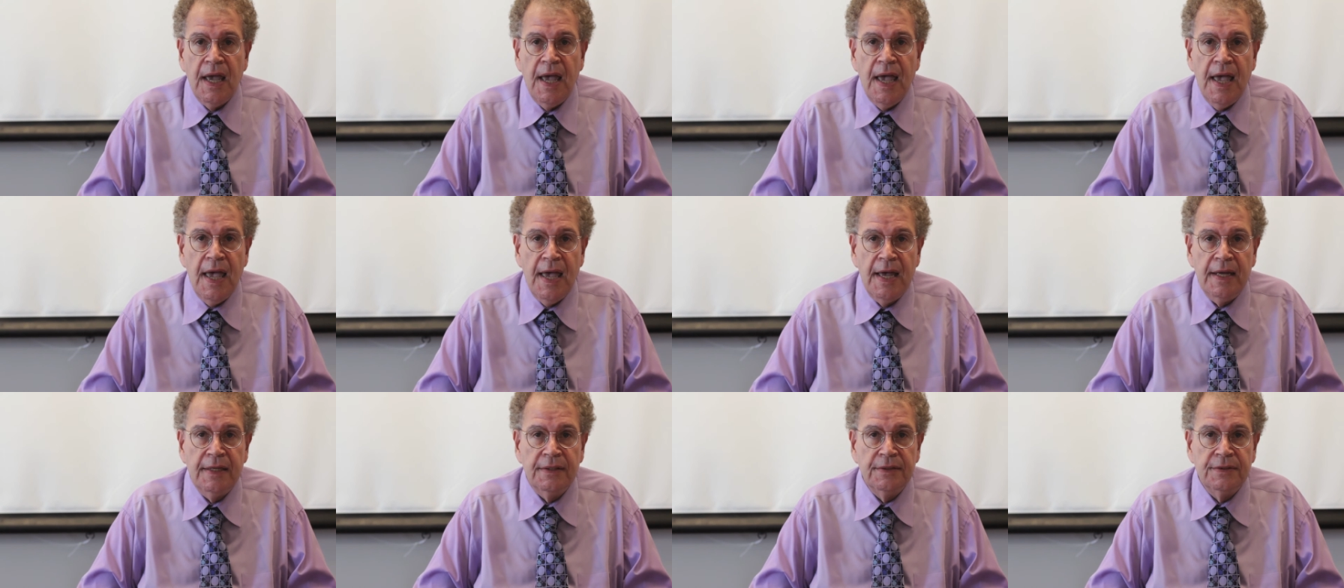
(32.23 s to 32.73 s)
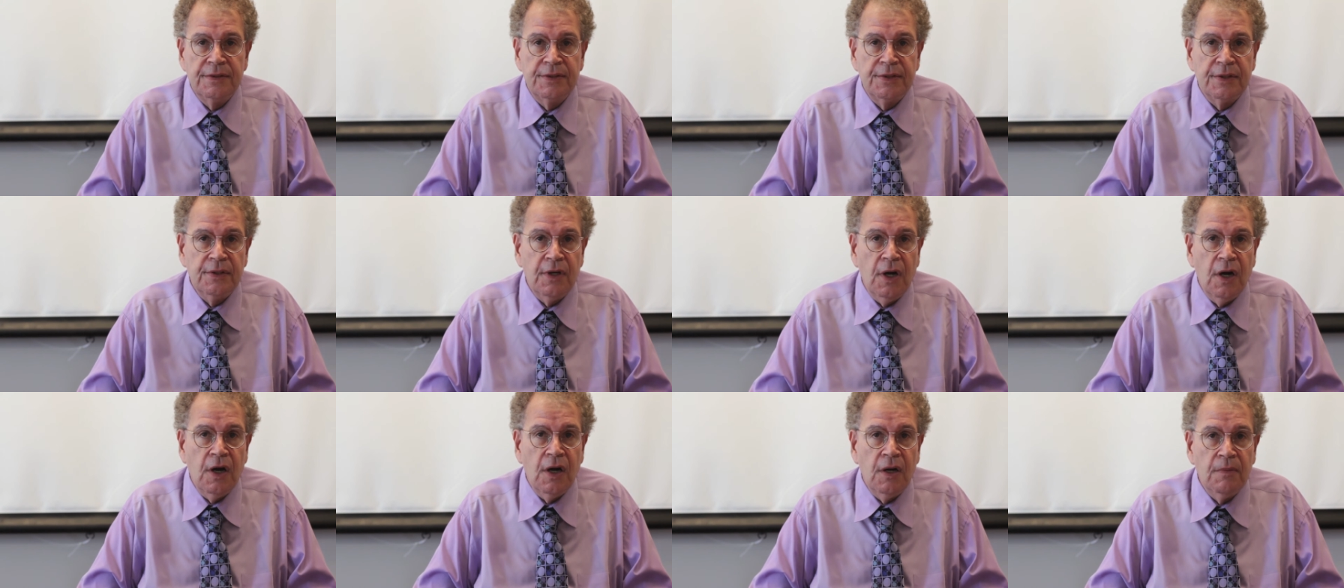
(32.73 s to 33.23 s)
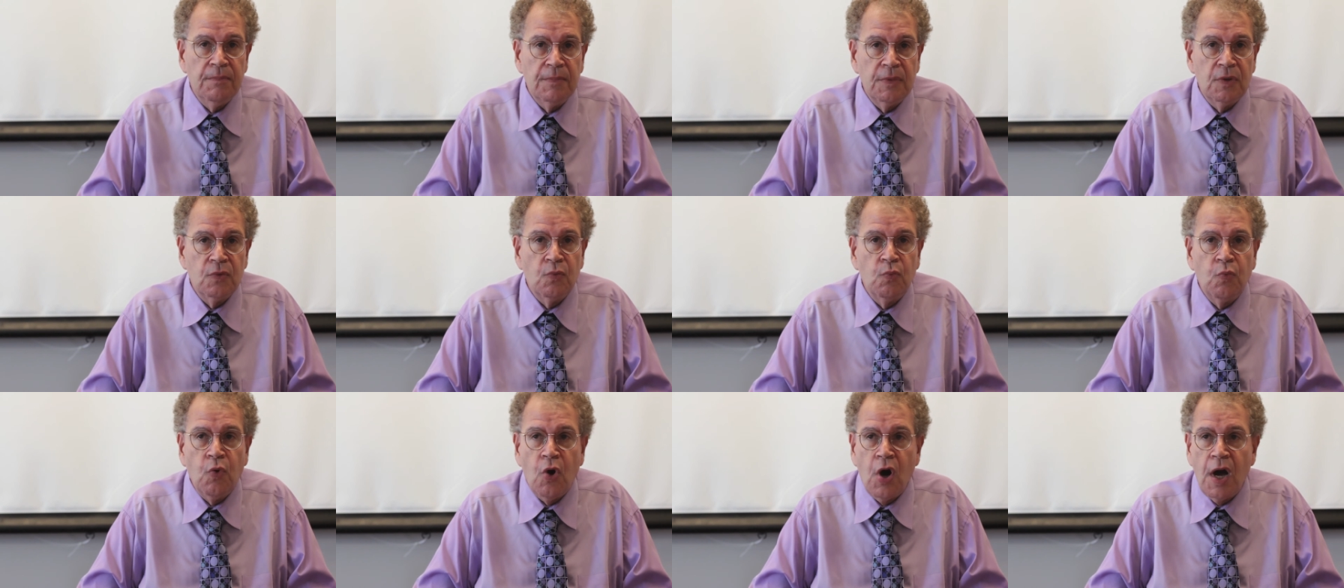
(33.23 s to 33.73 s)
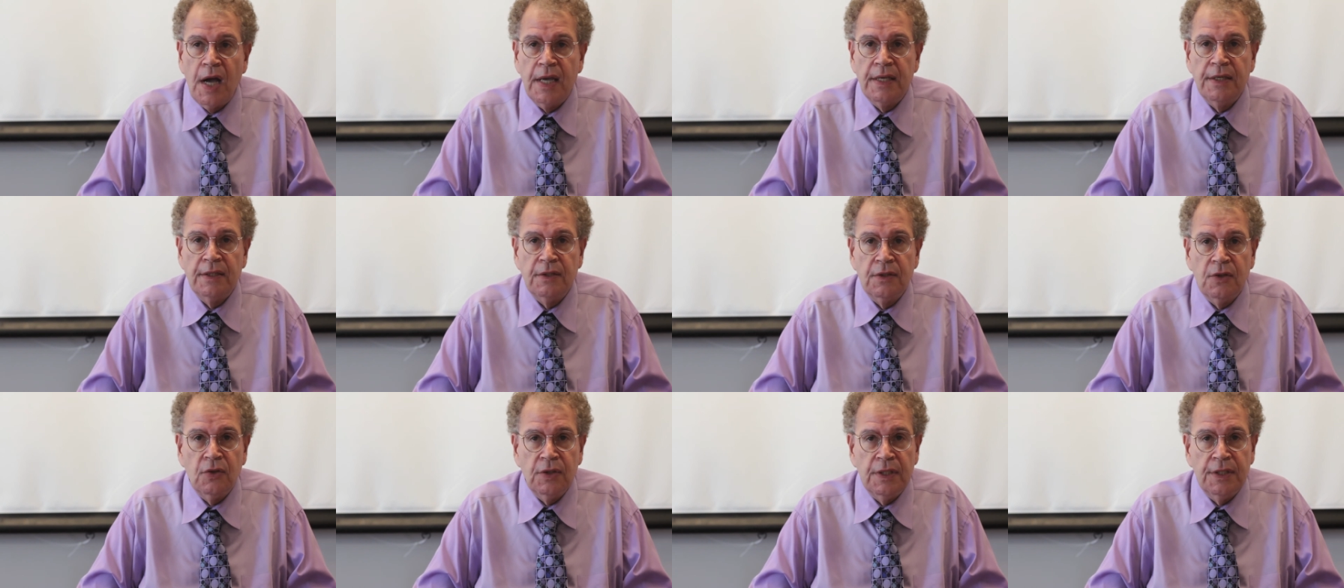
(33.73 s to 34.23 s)
and um,
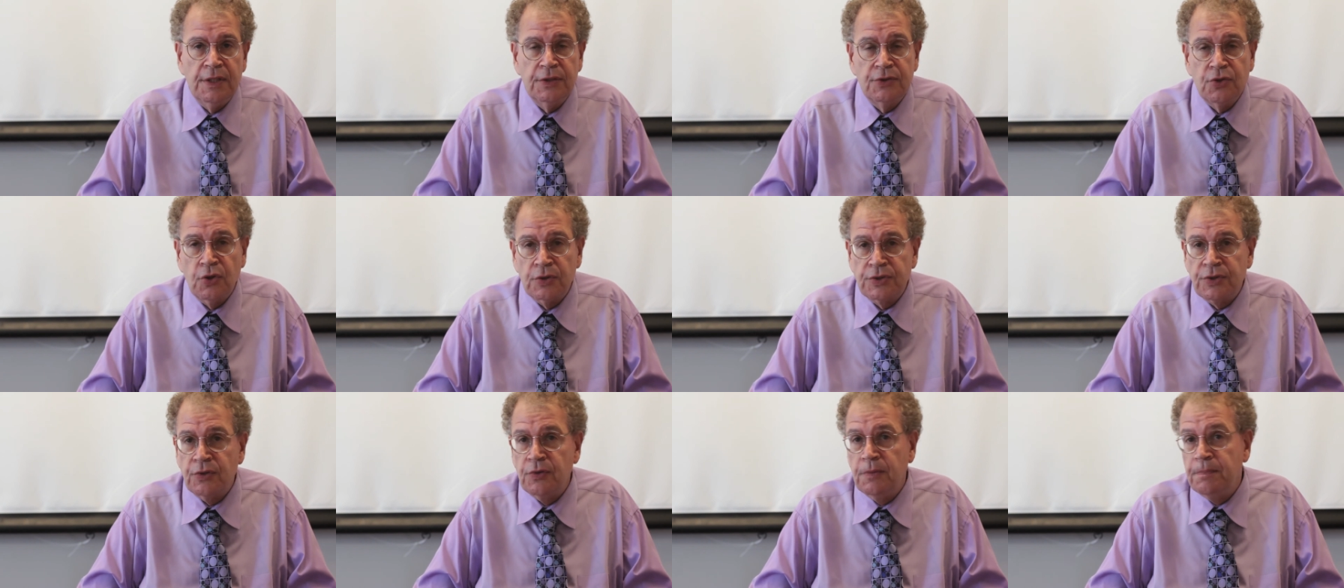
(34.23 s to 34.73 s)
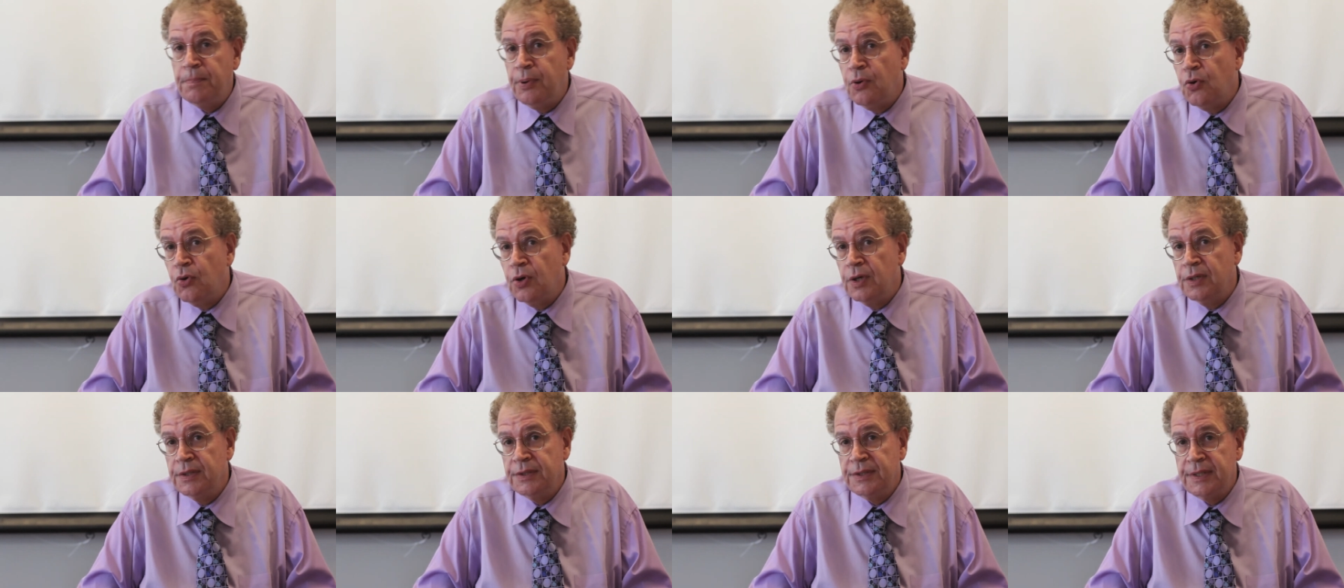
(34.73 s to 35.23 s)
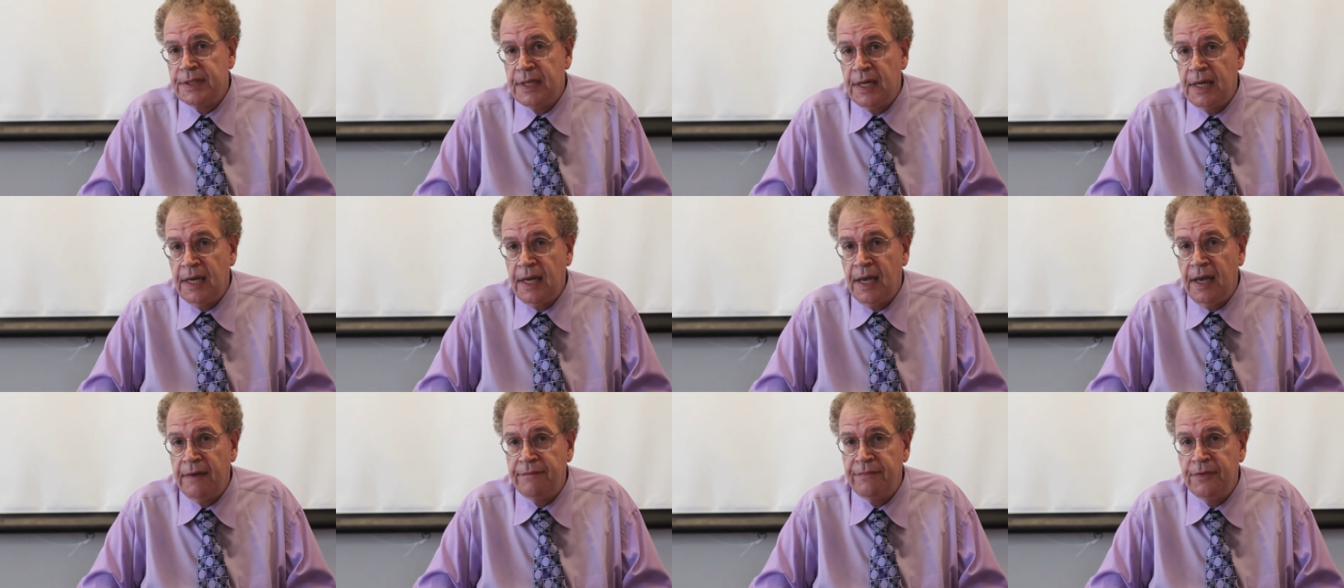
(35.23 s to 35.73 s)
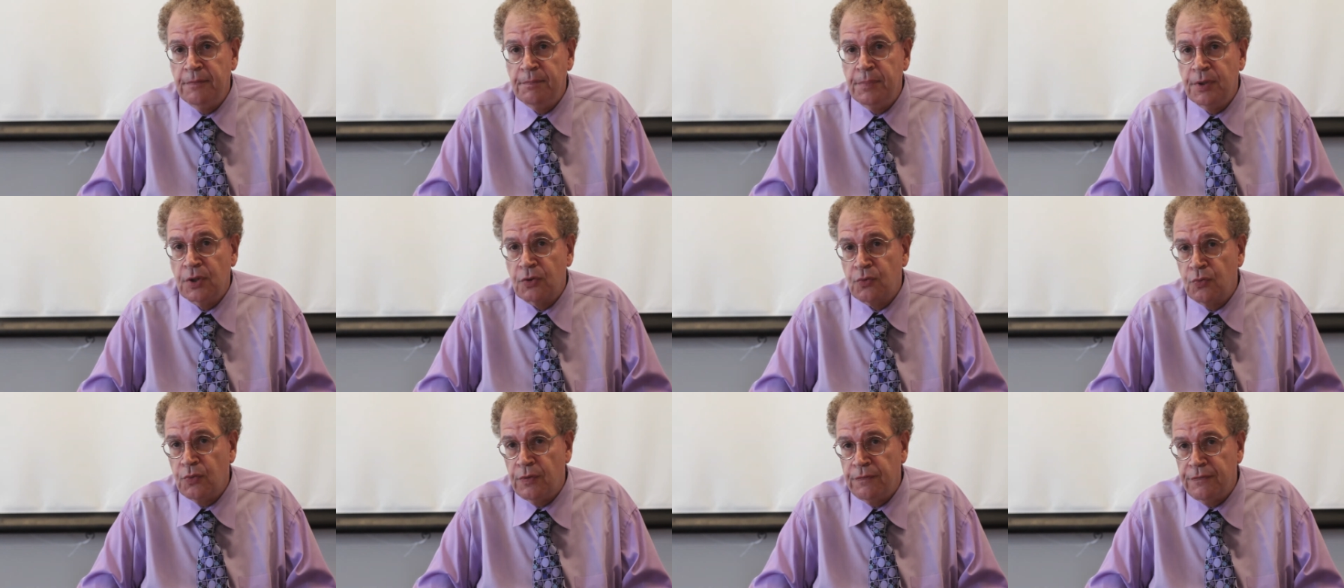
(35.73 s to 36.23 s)
why it is also important to have the
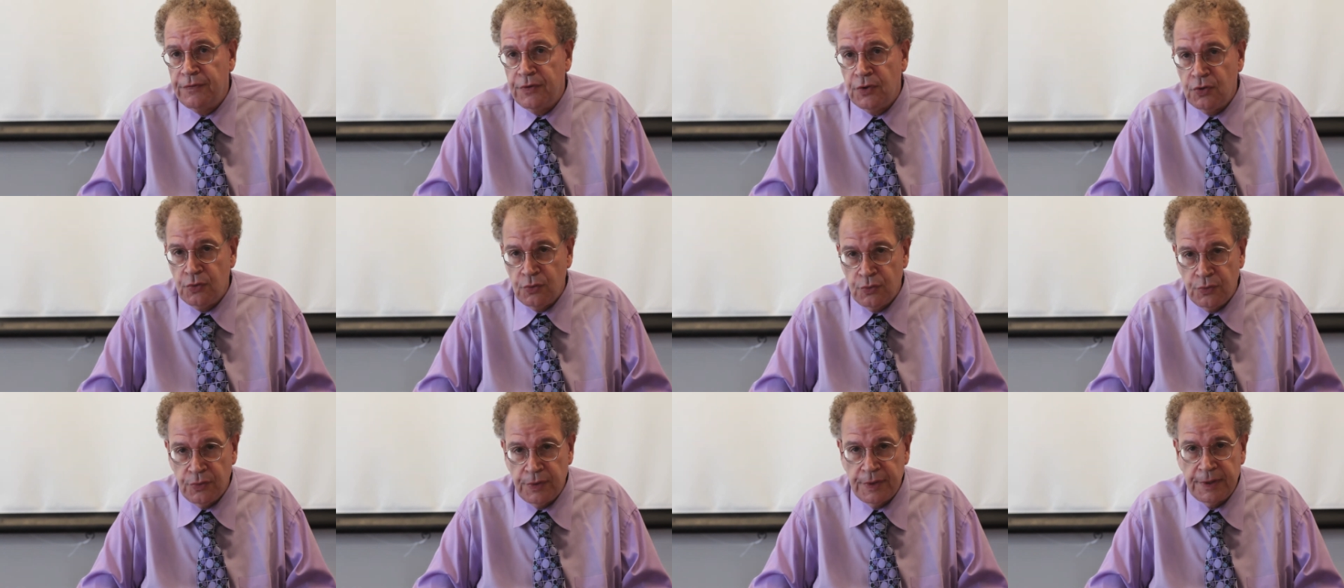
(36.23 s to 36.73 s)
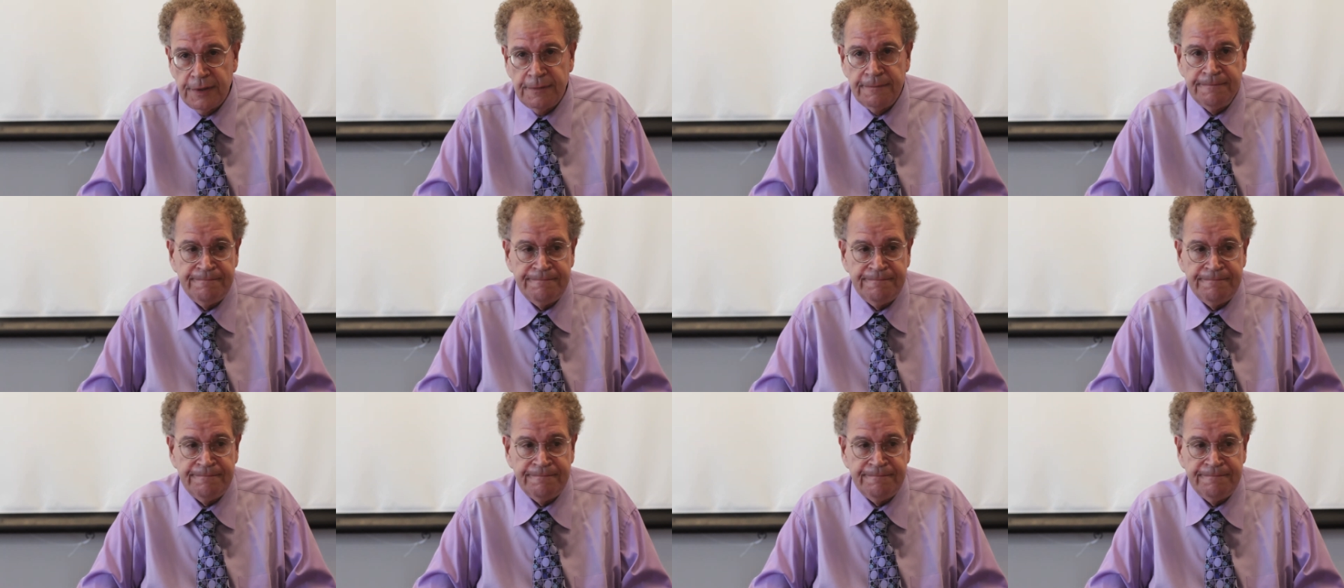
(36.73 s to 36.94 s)
book reviewed.